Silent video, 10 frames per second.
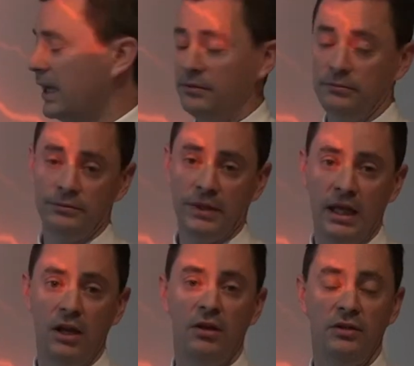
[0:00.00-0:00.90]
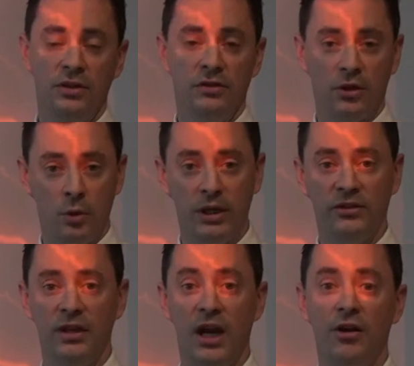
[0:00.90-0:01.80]
at here is just a
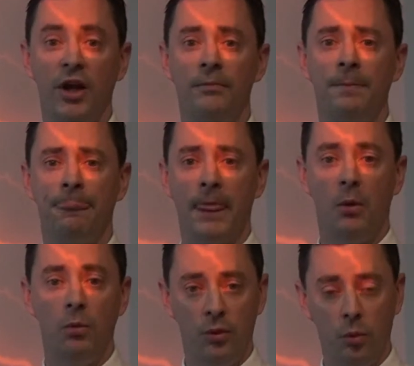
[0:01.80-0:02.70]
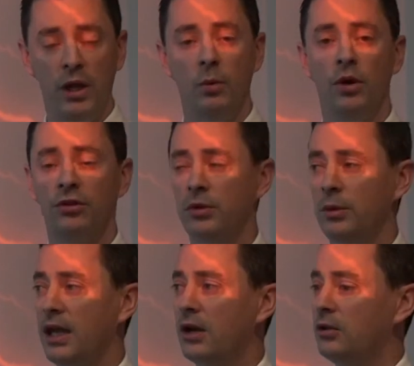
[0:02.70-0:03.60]
quick scenario that we work
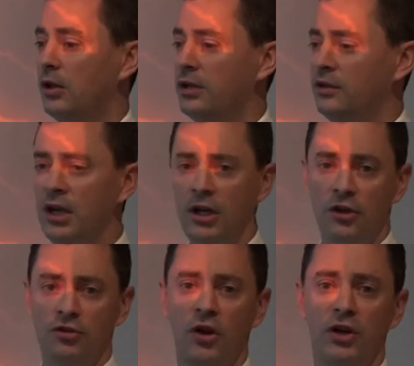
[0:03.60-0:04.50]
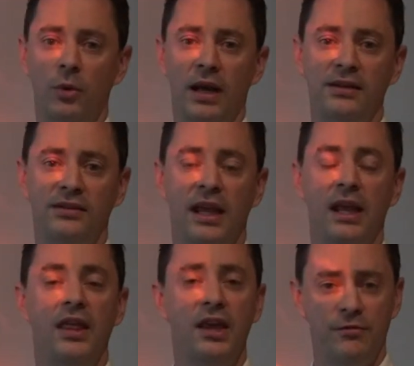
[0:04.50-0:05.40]
through with our clients. They're trying to
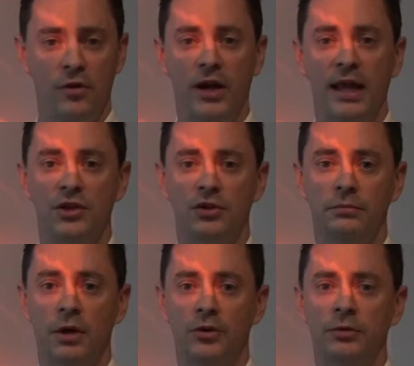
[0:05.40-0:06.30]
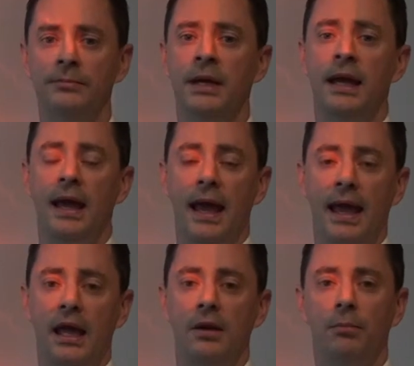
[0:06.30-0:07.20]
understand their financial model
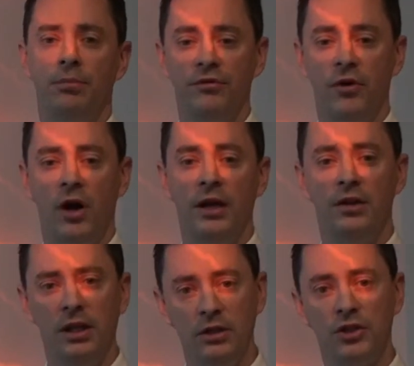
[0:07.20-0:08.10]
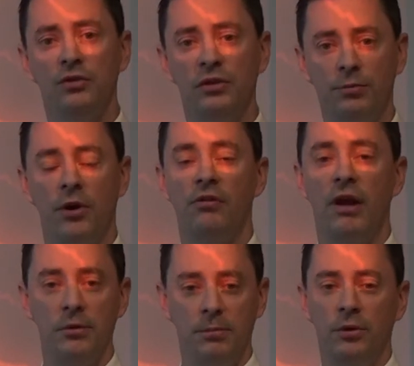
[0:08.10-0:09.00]
and provide the insurance
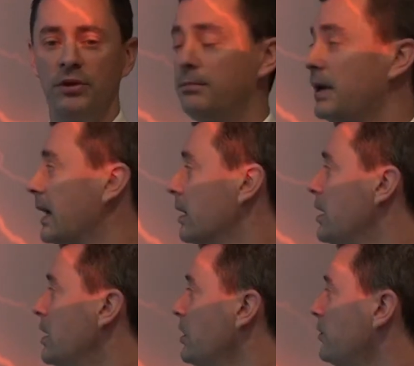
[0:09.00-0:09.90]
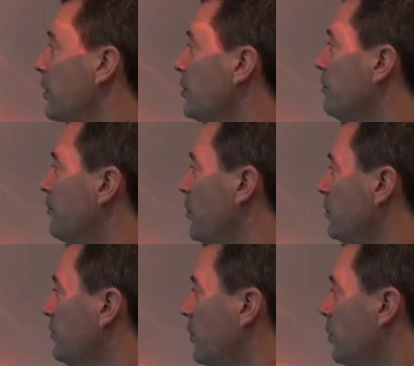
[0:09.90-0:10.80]
program to put them back. So
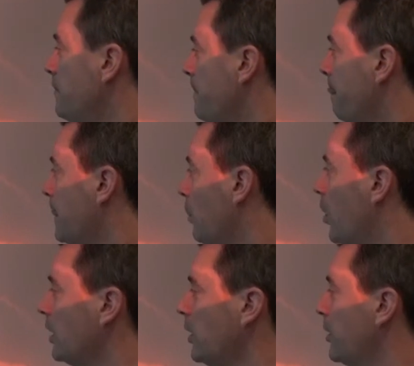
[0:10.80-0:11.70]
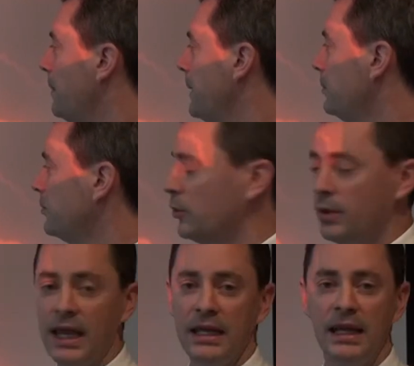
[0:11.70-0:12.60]
first of all, what a lot of people
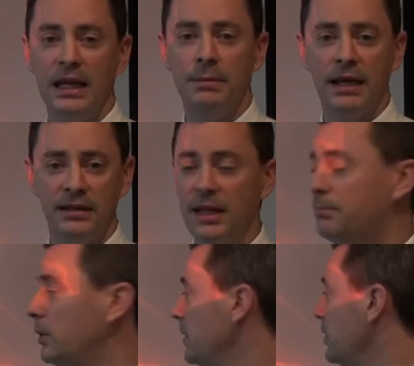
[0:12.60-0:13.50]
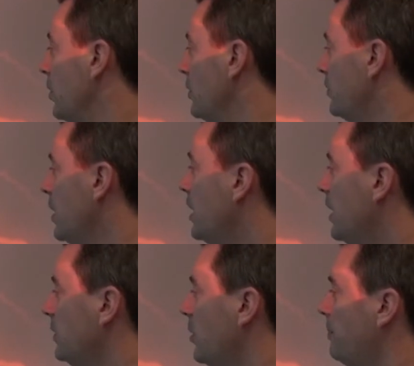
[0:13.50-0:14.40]
do, again getting back to that building cost,
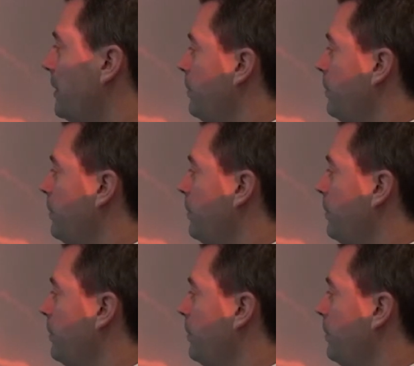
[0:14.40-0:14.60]
a lot of